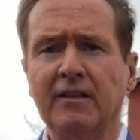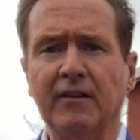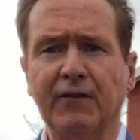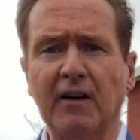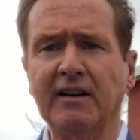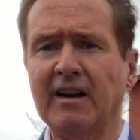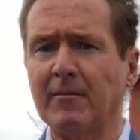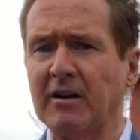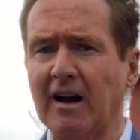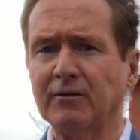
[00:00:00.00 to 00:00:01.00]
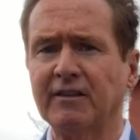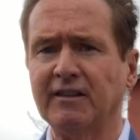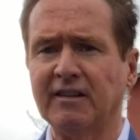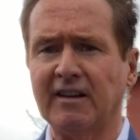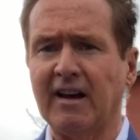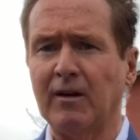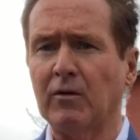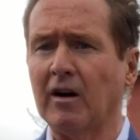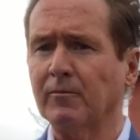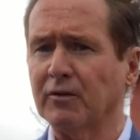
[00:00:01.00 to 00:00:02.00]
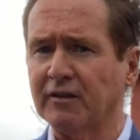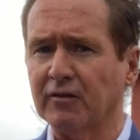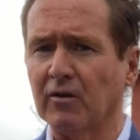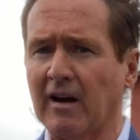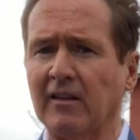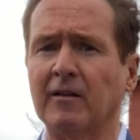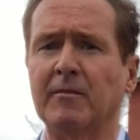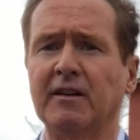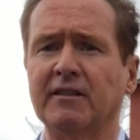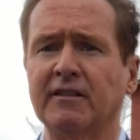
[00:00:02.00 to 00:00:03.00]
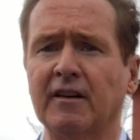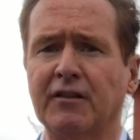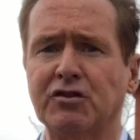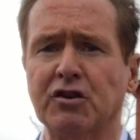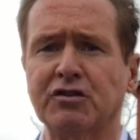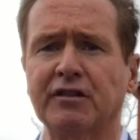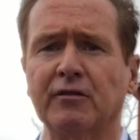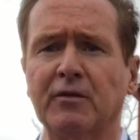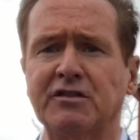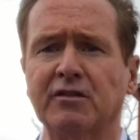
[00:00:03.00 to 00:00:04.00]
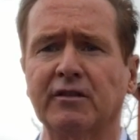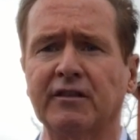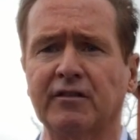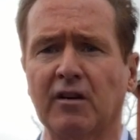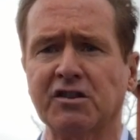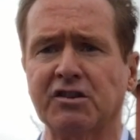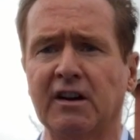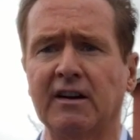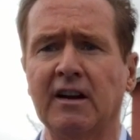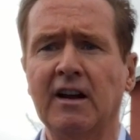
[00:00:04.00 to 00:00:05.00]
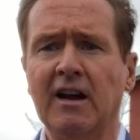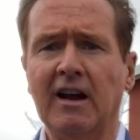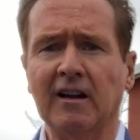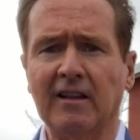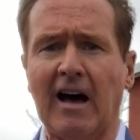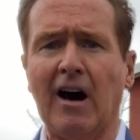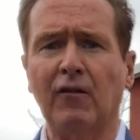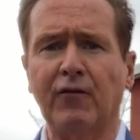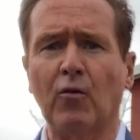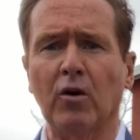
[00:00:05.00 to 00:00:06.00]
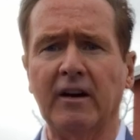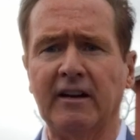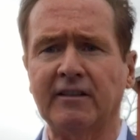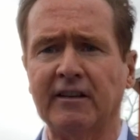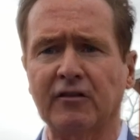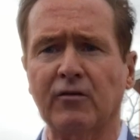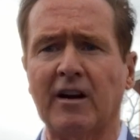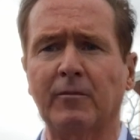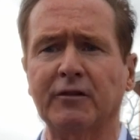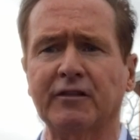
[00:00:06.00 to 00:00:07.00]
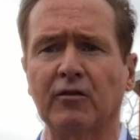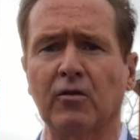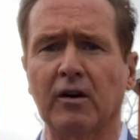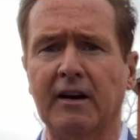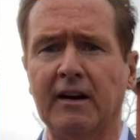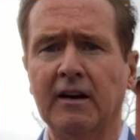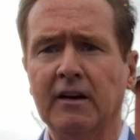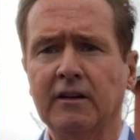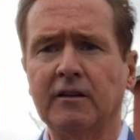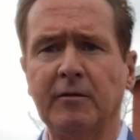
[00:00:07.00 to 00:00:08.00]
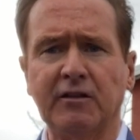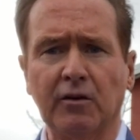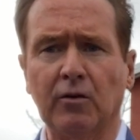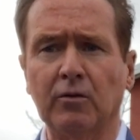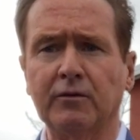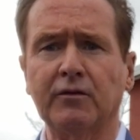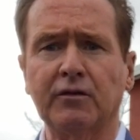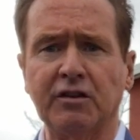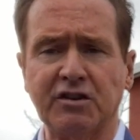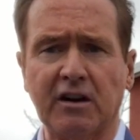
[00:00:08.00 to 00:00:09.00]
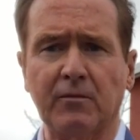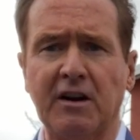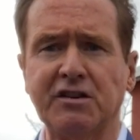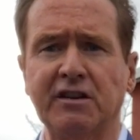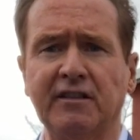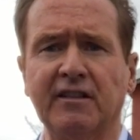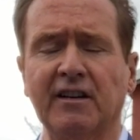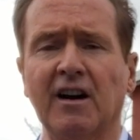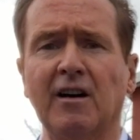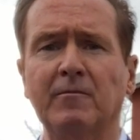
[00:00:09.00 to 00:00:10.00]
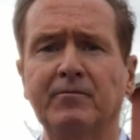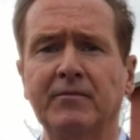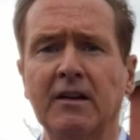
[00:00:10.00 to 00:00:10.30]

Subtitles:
The funding I'm announcing today will help restore elements of the church's original construction and allow for its incredible story to be told to generations to come.